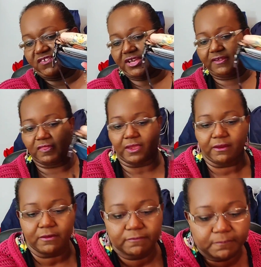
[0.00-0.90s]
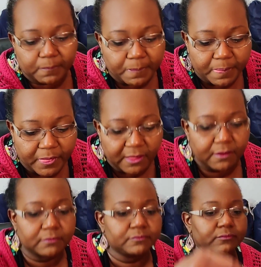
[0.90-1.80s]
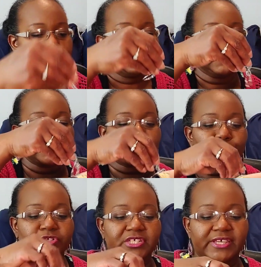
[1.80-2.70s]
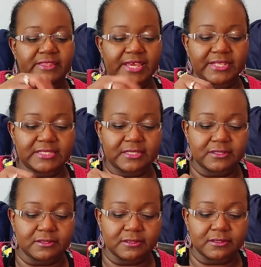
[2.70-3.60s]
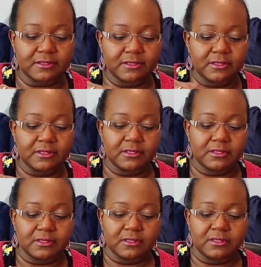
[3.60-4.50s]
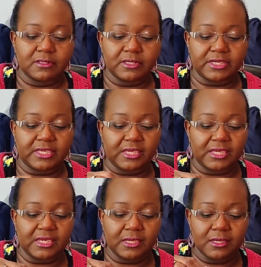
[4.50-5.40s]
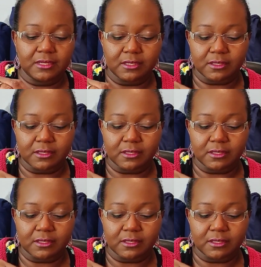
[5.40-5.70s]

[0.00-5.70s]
fit in there. Let's pretend that's a key